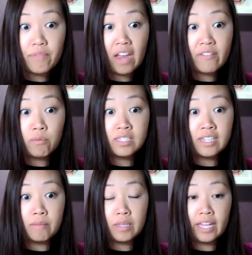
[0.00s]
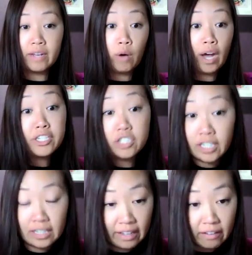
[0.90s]
Everyone's going to be like, well, I should
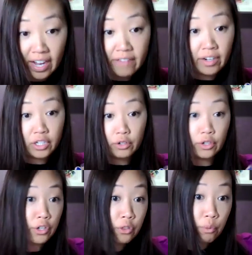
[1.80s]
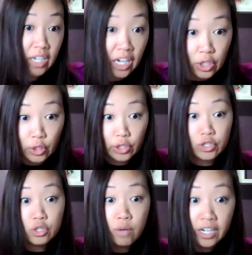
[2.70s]
get like 500 or 300 or
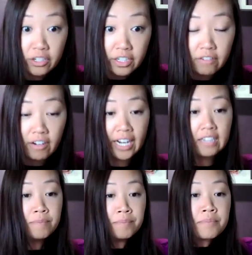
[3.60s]
200, right?